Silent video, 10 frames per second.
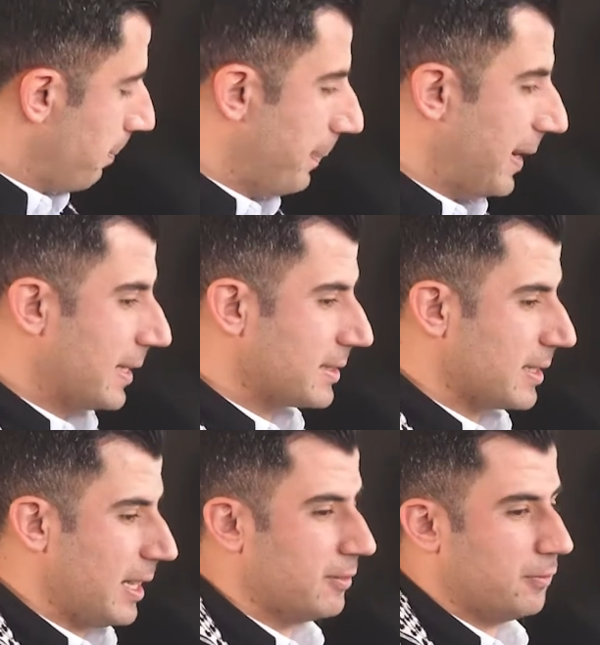
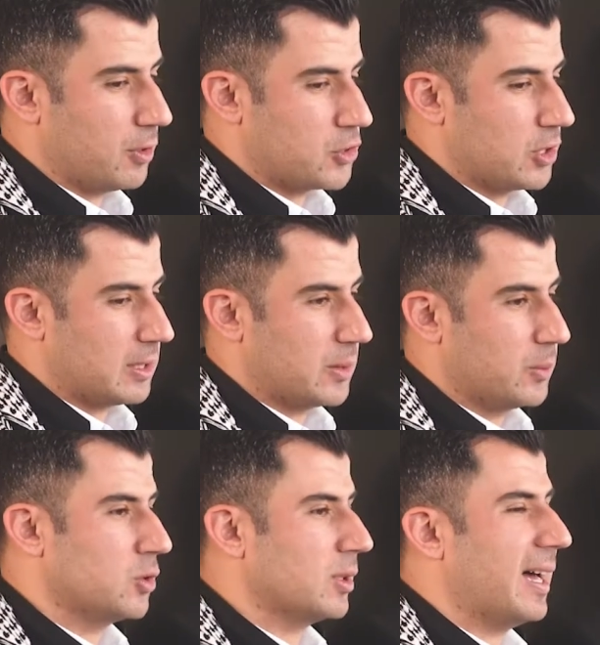But unfortunately,
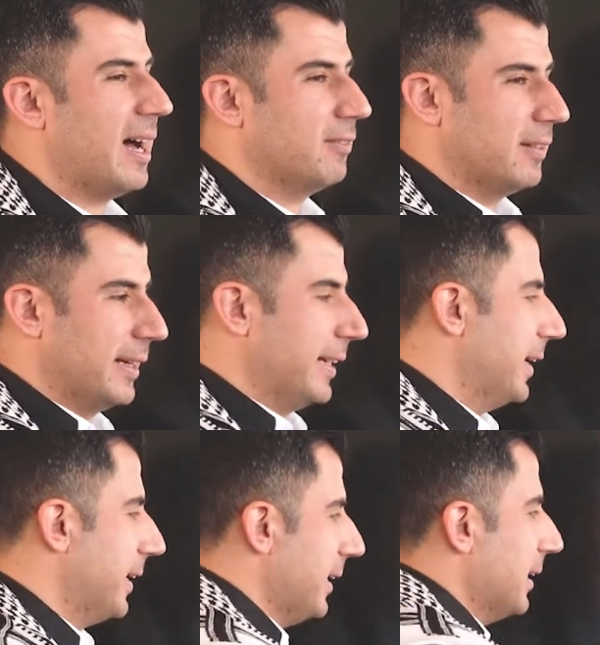we do not have
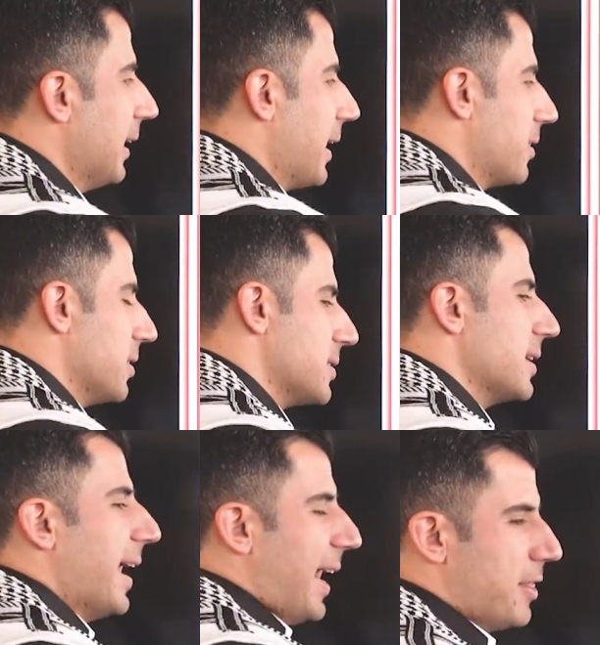he like
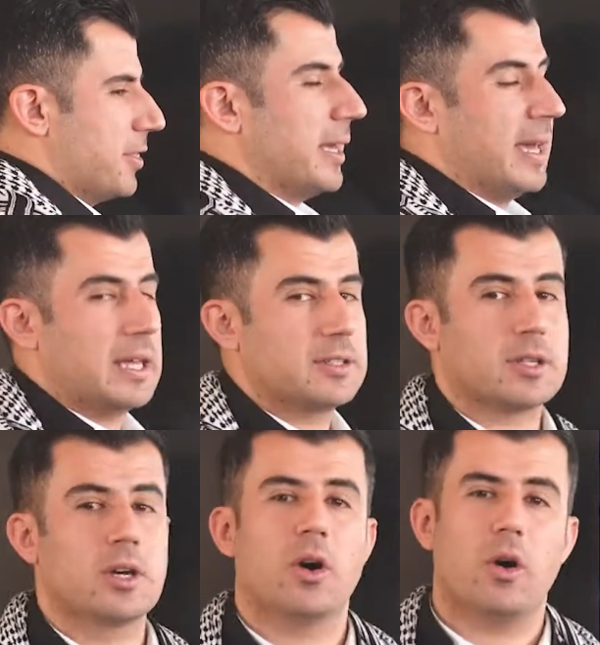this at the
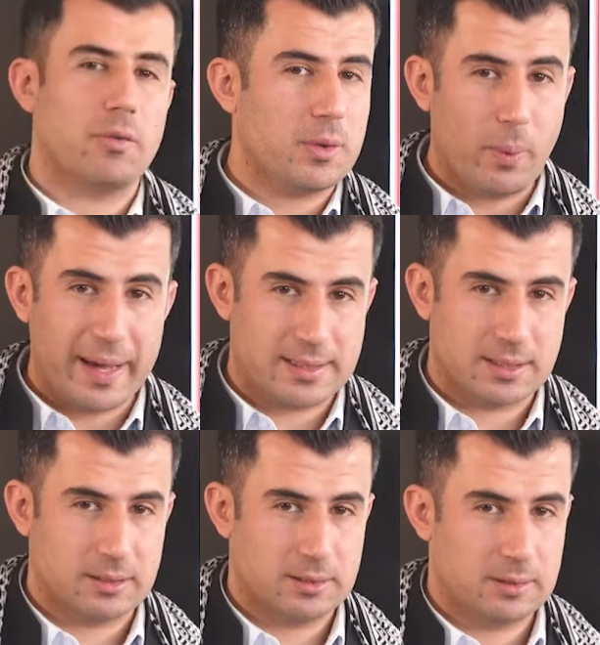end of the
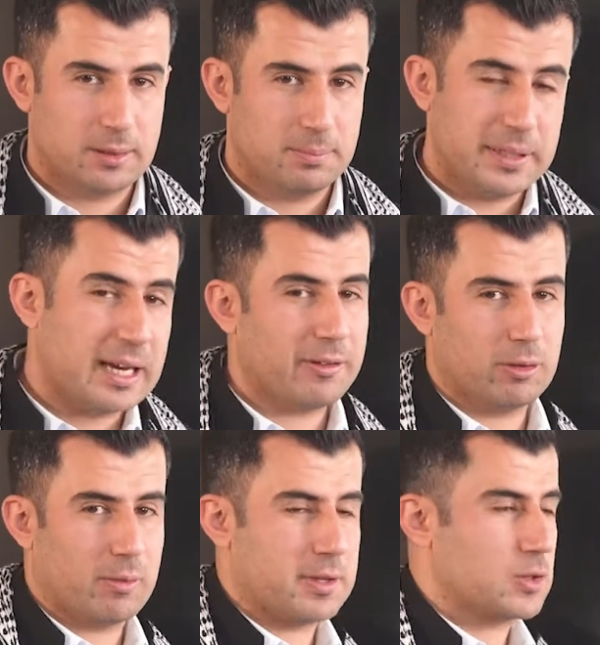word. Be
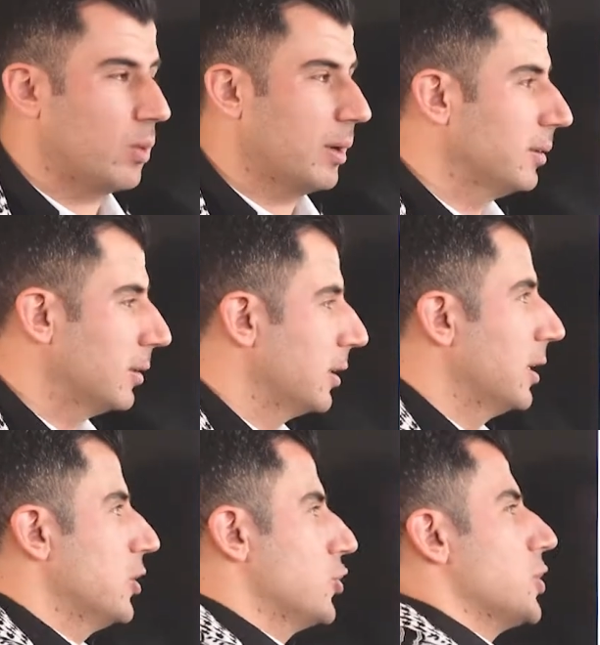careful of this one.
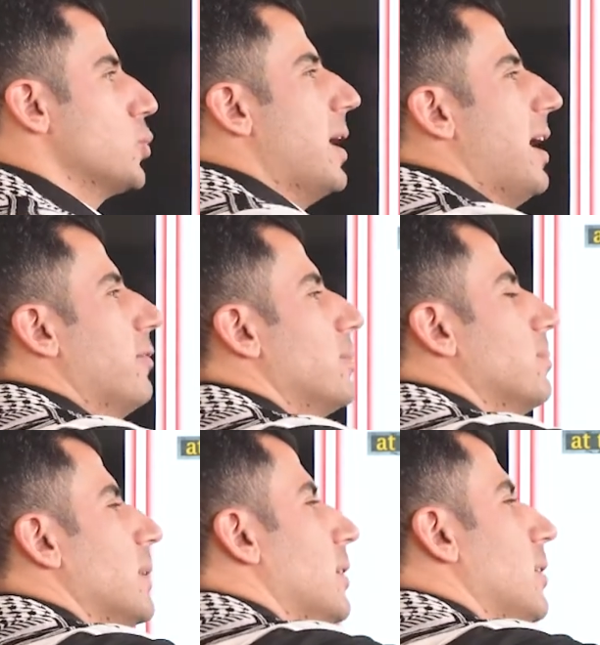Just we
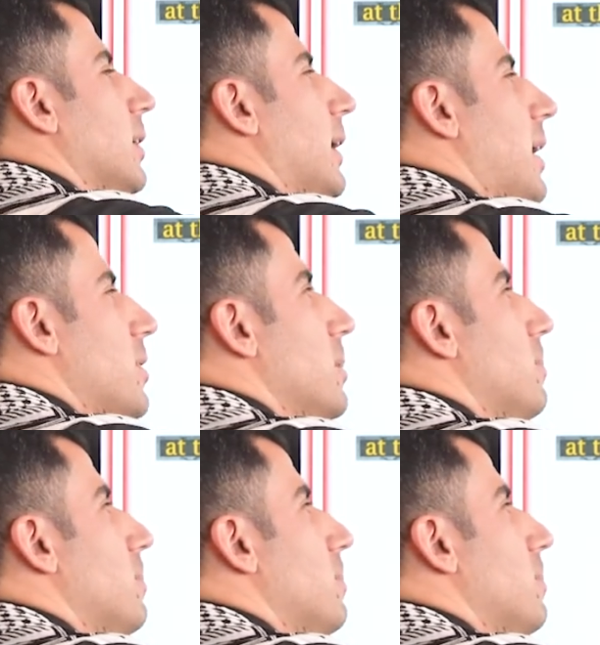have at